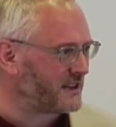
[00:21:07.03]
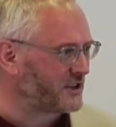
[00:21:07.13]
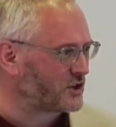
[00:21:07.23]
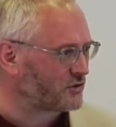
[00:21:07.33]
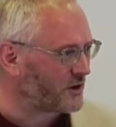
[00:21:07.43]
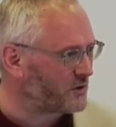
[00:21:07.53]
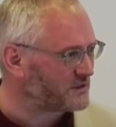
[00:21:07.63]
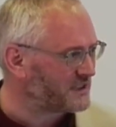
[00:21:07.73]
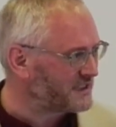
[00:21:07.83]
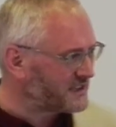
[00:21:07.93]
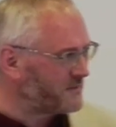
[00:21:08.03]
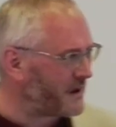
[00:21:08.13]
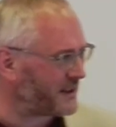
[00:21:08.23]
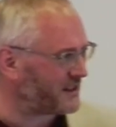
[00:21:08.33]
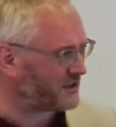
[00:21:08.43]
the struggles, it doesn't
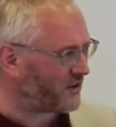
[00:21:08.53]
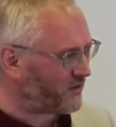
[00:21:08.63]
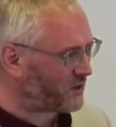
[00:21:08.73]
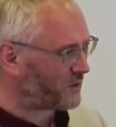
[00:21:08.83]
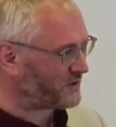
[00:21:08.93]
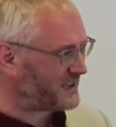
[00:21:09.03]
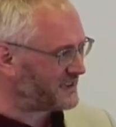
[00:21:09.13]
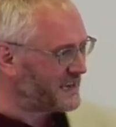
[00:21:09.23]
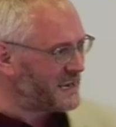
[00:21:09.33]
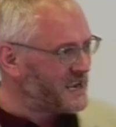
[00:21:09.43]
matter the difficulties.